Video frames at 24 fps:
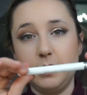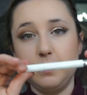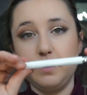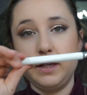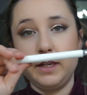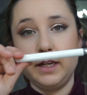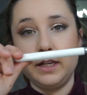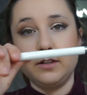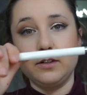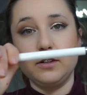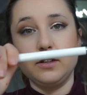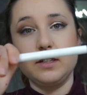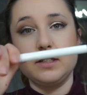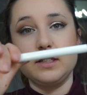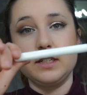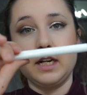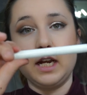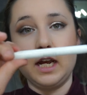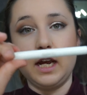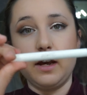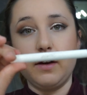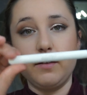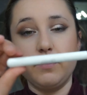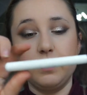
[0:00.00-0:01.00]
The handle doesn't
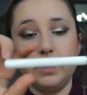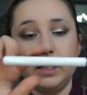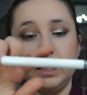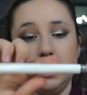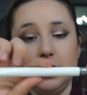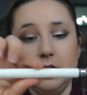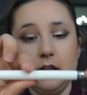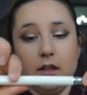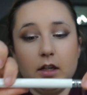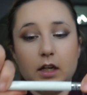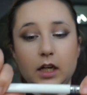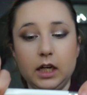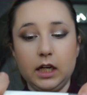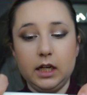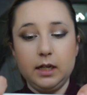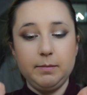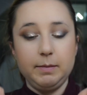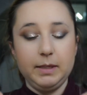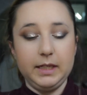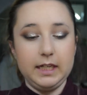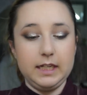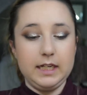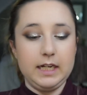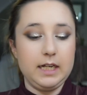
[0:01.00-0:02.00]
have
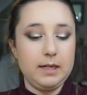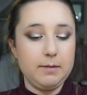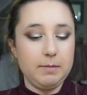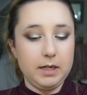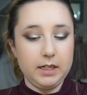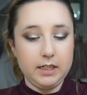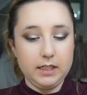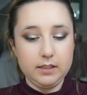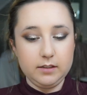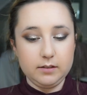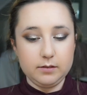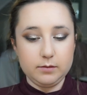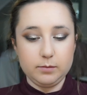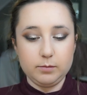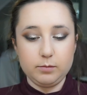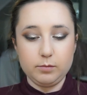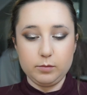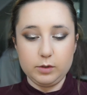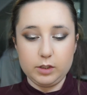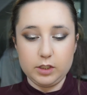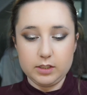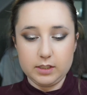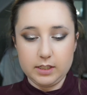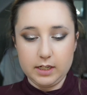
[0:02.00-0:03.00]
like a name on it,
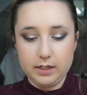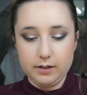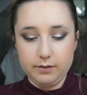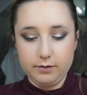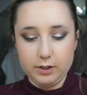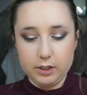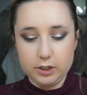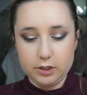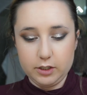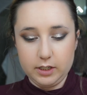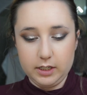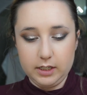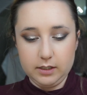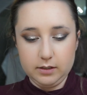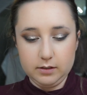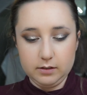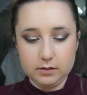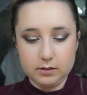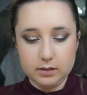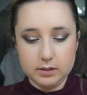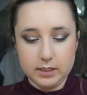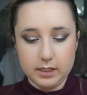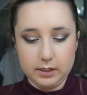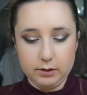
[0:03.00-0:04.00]
which is kind of frustrating
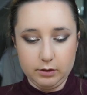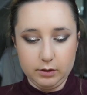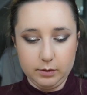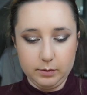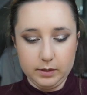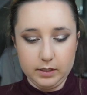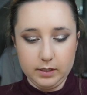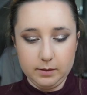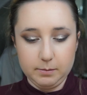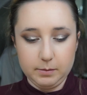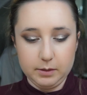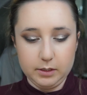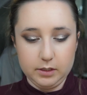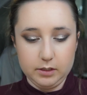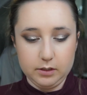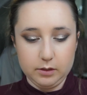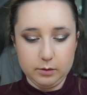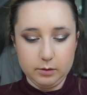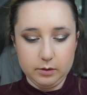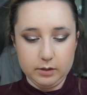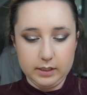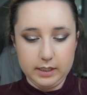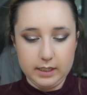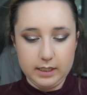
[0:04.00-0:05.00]
because I don't know what number
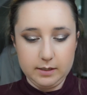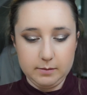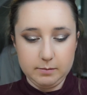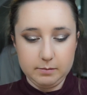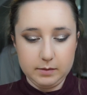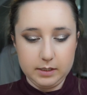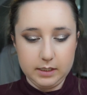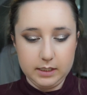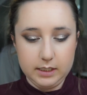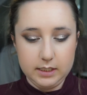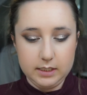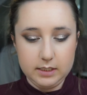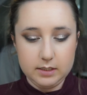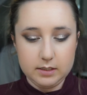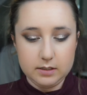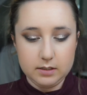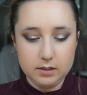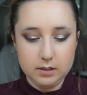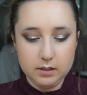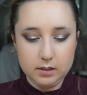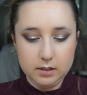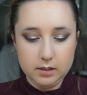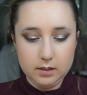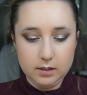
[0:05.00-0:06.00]
or name it is,
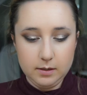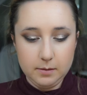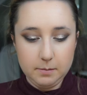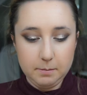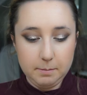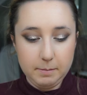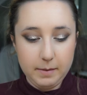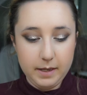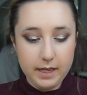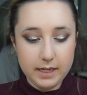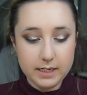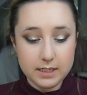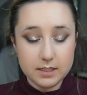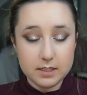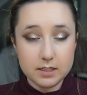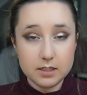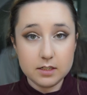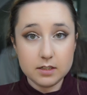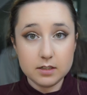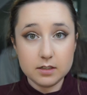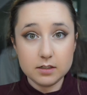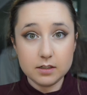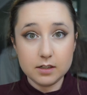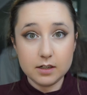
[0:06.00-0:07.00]

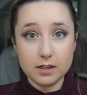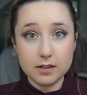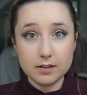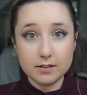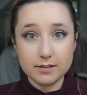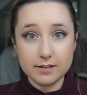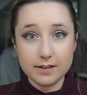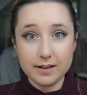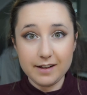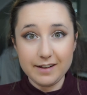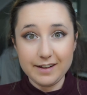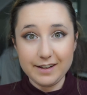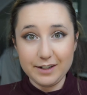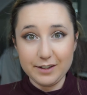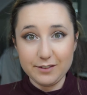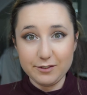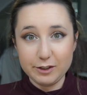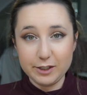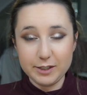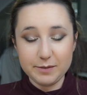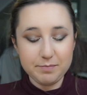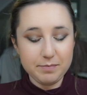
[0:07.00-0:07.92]
but I'll get over it.